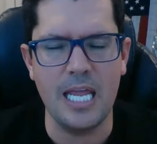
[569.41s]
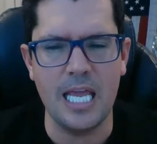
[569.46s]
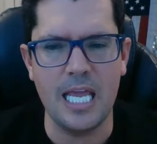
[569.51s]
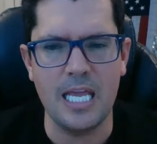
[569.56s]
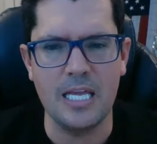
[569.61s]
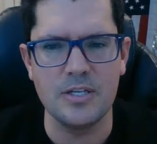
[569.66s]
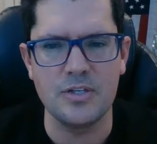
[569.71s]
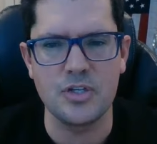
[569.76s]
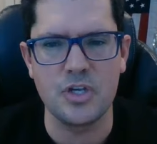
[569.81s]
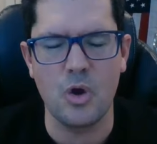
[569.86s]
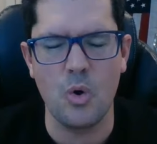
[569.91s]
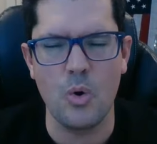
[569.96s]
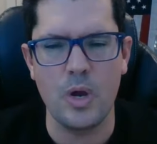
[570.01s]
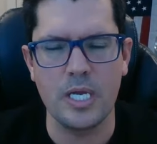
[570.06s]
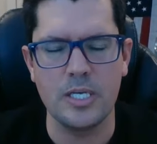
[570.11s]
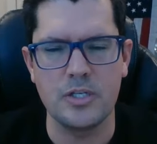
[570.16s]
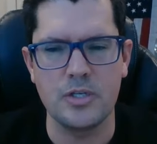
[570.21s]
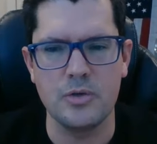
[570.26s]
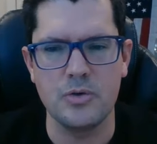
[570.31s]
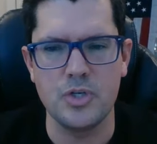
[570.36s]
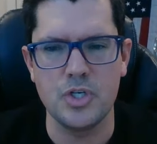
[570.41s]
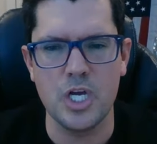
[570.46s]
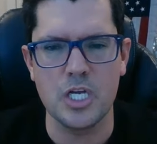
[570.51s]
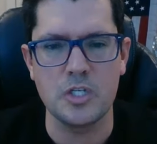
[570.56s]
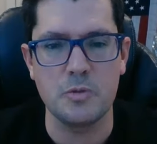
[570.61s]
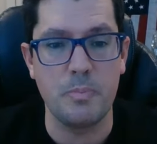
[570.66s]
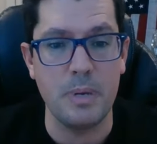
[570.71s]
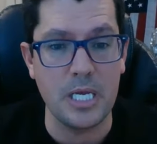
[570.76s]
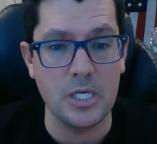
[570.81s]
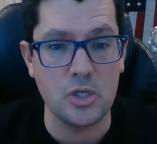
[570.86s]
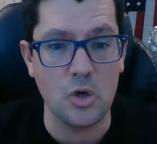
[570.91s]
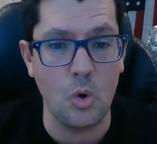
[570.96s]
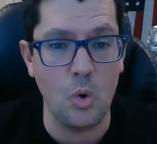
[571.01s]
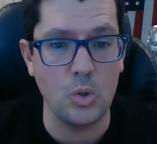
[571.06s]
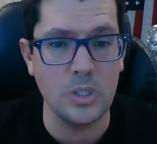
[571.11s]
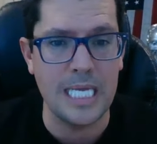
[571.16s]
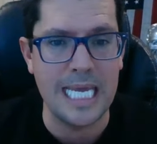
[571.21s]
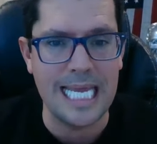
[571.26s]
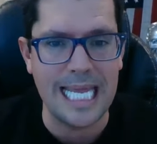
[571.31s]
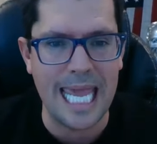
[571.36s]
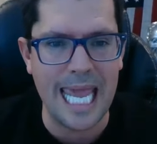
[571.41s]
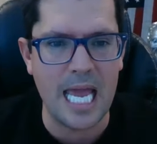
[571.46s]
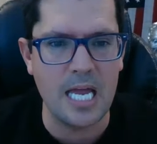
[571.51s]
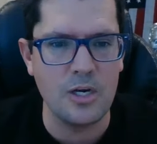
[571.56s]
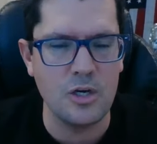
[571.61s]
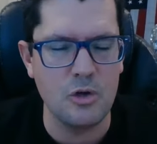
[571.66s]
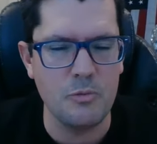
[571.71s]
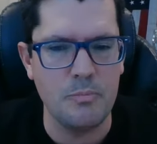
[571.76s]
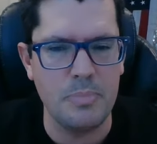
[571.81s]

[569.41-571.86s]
he is going to just be told he can't do